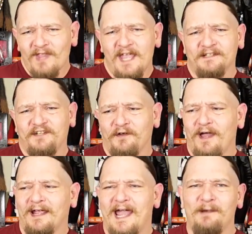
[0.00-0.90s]
And so
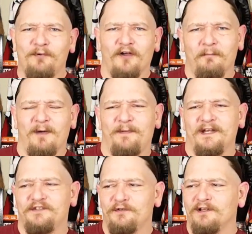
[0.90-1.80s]
I kind of broke them up
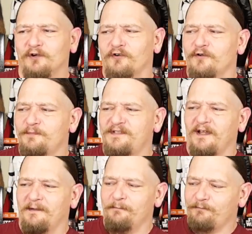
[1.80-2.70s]
into two little groups.
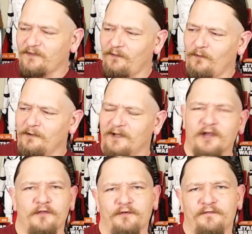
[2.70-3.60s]
What I'm going to
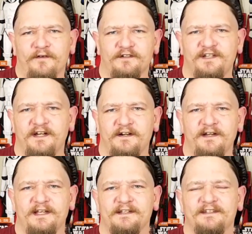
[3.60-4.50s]
go through first here
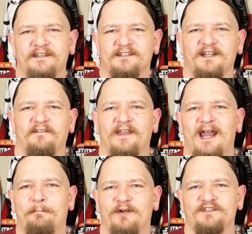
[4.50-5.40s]
is the stuff that
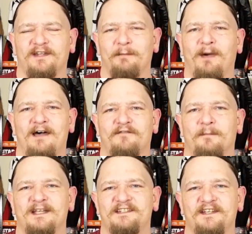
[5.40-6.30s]
I personally bought for
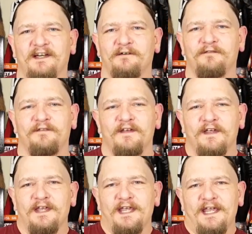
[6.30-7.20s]
myself
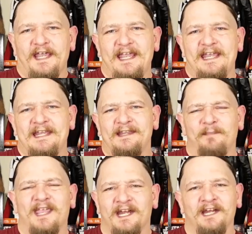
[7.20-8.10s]
in the
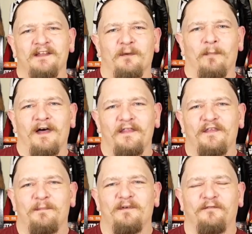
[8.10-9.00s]
beginning of the
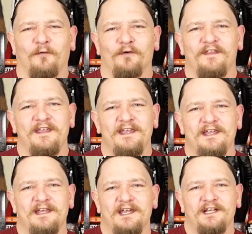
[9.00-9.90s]
month before
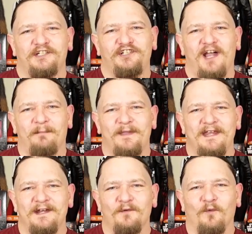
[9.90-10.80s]
the
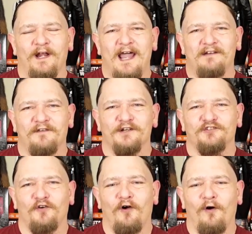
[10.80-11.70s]
shopping went out of
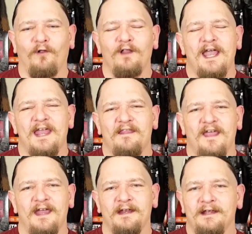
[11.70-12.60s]
control. And
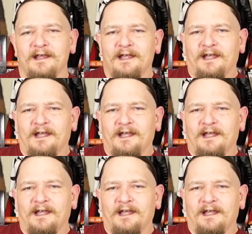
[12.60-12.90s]
then